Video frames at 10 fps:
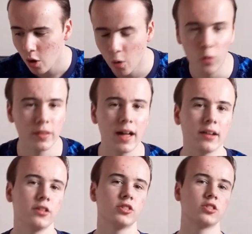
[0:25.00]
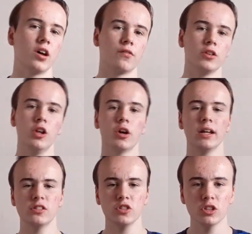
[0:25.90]
all of that good stuff. And look,
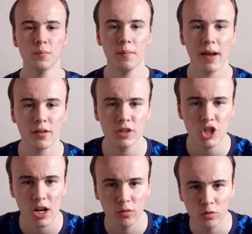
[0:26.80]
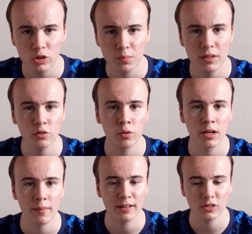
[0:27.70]
it's good to be back on the channel. Good to be
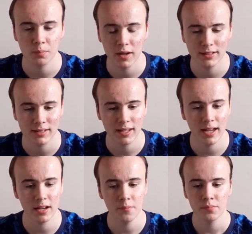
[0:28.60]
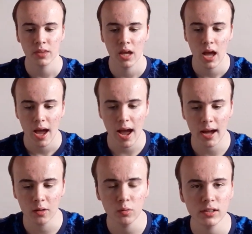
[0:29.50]
talking about Spurs again.
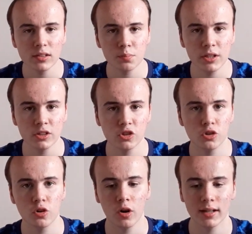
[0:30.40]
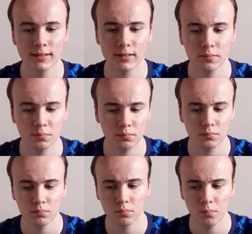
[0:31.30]
And I wanted to bring to you guys
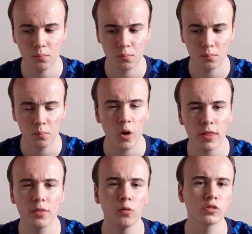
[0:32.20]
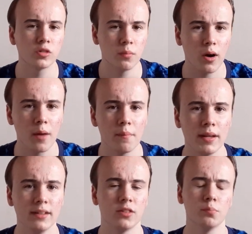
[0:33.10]
my thoughts and my
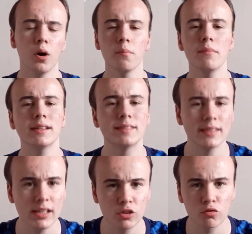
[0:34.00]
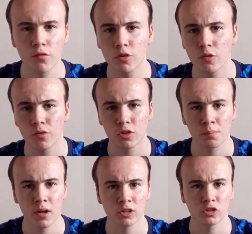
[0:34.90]
opinions, my mid-season review for
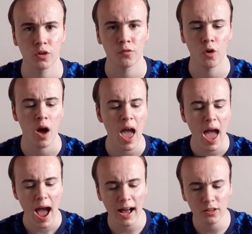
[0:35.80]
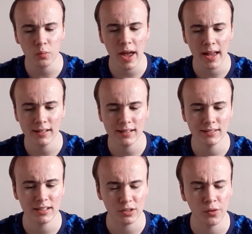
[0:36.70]
Spurs so far. As we're heading
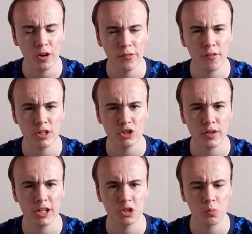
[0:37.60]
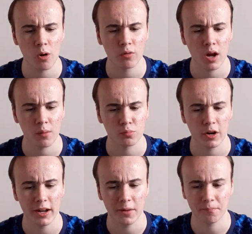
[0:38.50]
into this very, very strange World Cup
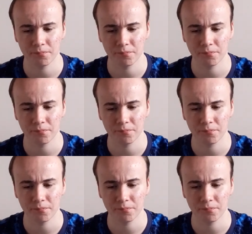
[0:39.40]
break,